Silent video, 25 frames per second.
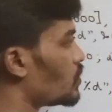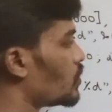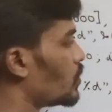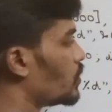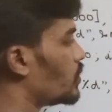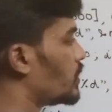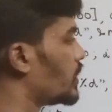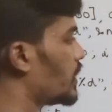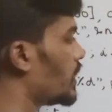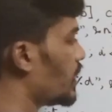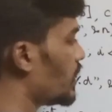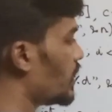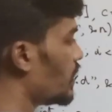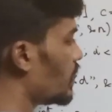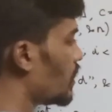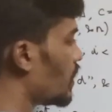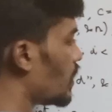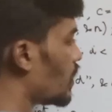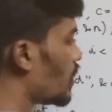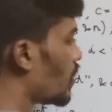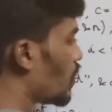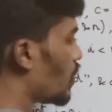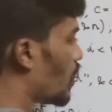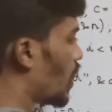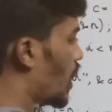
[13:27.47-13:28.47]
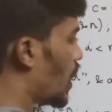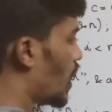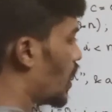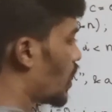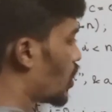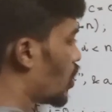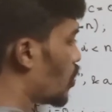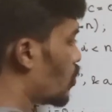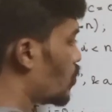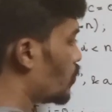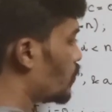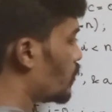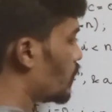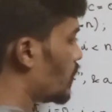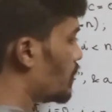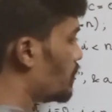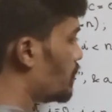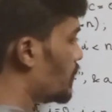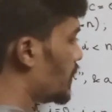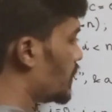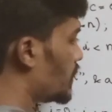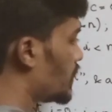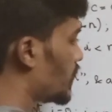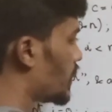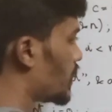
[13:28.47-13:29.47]
So 3 uh, count
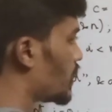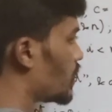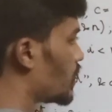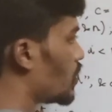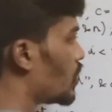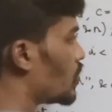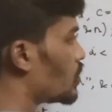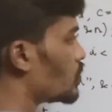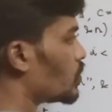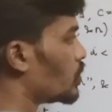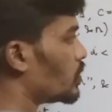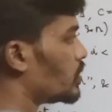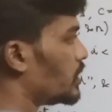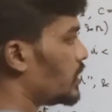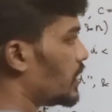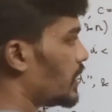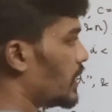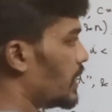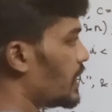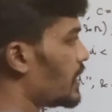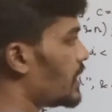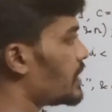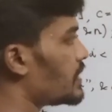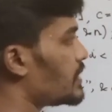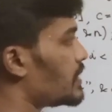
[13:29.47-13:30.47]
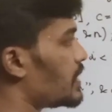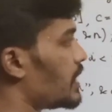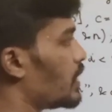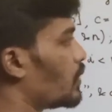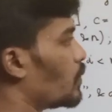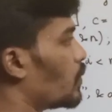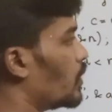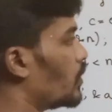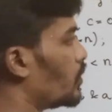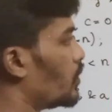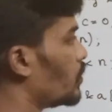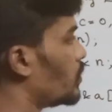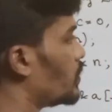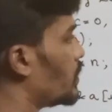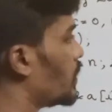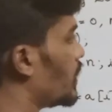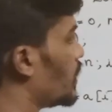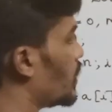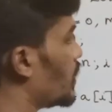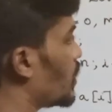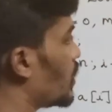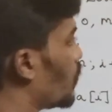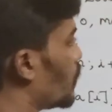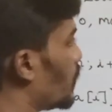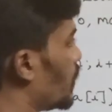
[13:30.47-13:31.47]
will be 3. So 3 is equal to
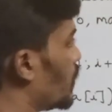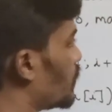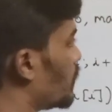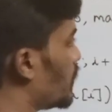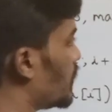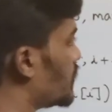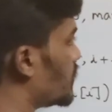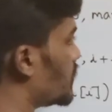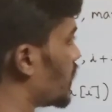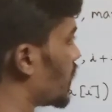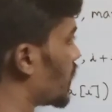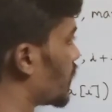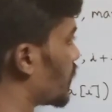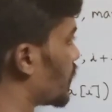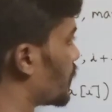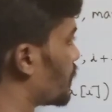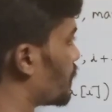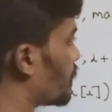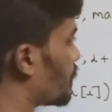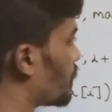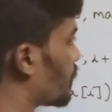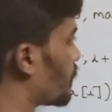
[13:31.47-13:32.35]
3 now it will check.